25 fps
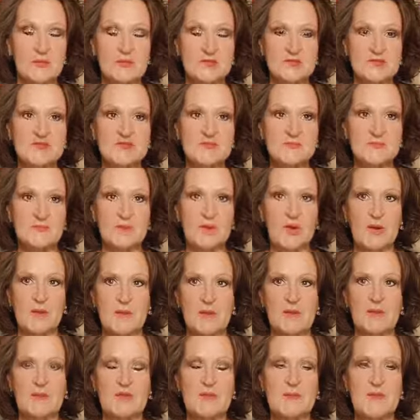which is
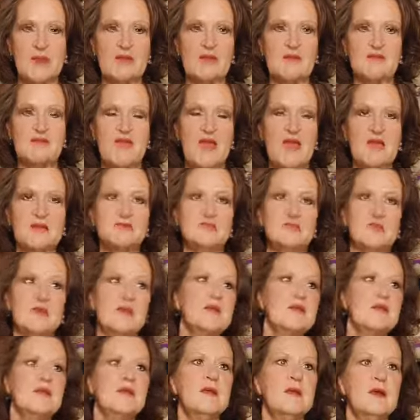primarily manufacturing.